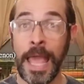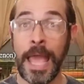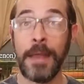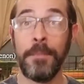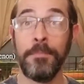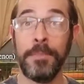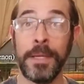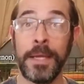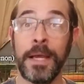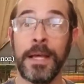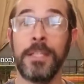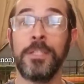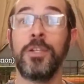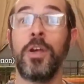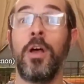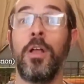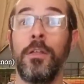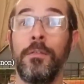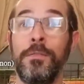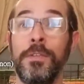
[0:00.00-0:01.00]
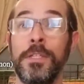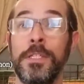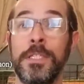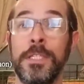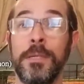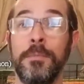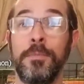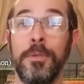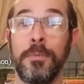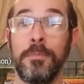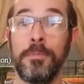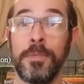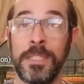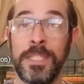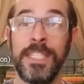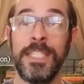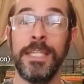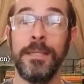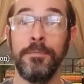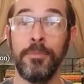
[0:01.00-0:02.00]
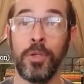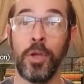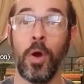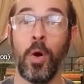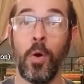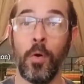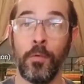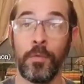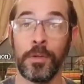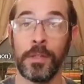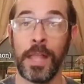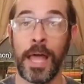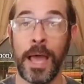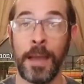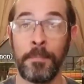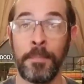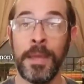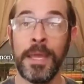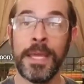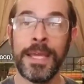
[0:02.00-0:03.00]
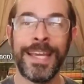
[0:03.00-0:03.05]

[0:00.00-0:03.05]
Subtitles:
And because all of these symptoms seem to overlap,